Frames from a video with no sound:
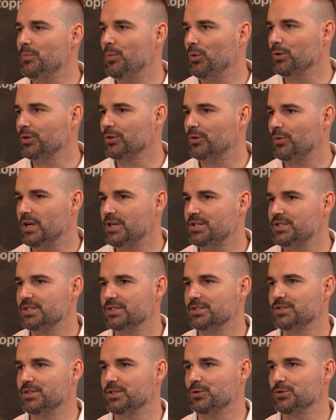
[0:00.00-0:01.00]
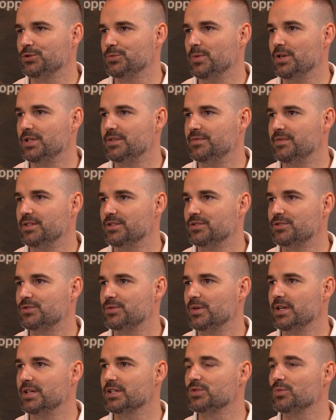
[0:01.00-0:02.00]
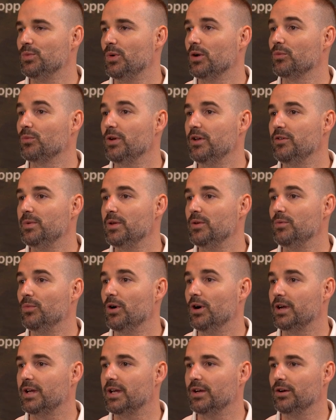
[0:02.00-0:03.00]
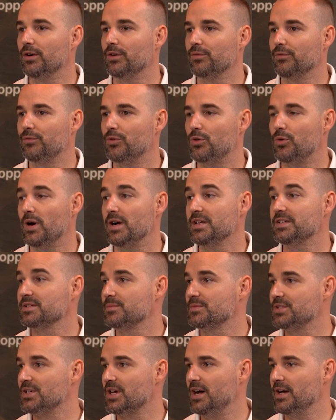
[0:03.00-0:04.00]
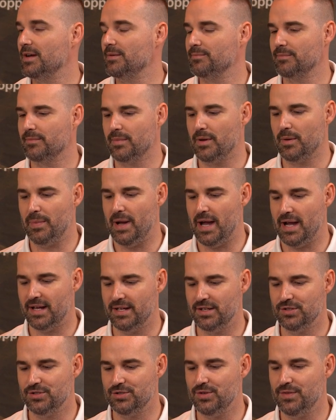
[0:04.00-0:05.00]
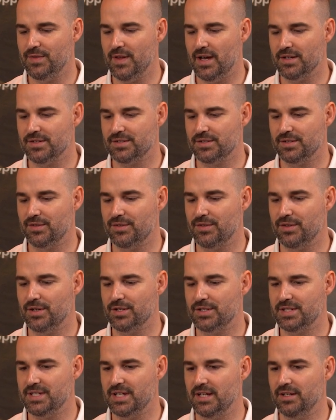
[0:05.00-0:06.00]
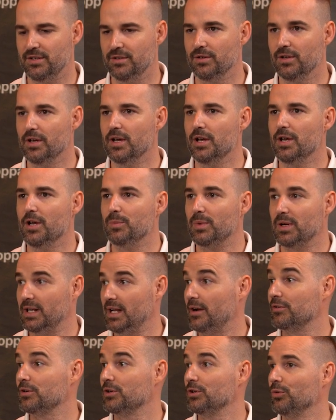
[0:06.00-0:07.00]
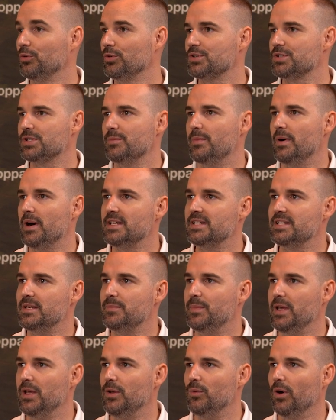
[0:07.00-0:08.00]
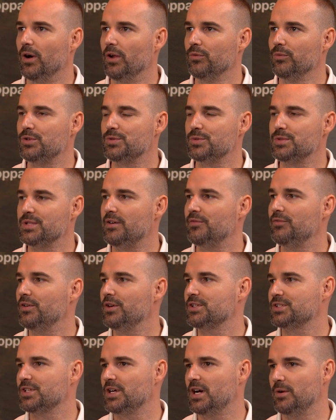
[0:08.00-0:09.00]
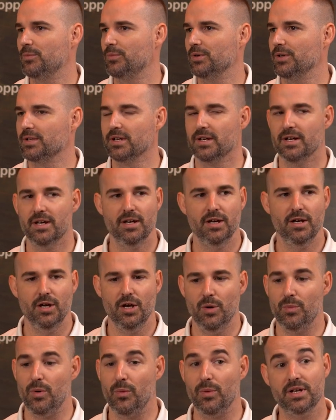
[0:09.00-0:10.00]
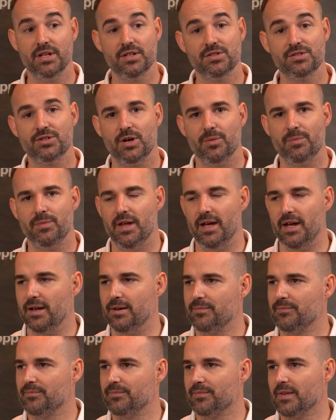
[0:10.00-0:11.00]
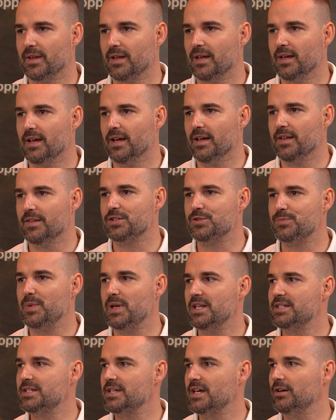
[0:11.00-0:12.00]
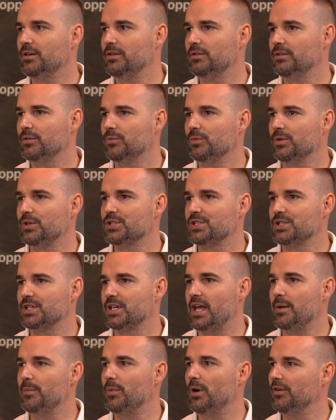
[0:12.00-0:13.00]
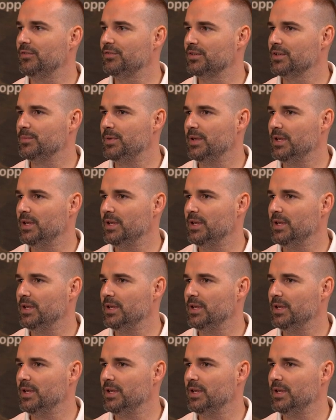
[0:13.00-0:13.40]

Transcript: important question to the automotive industry, and it's one we've been working on for quite some time. Back in 2013, McLaren launched the Mighty P1, which was our first hybrid. But we didn't stop there. The Speedtail, which came after the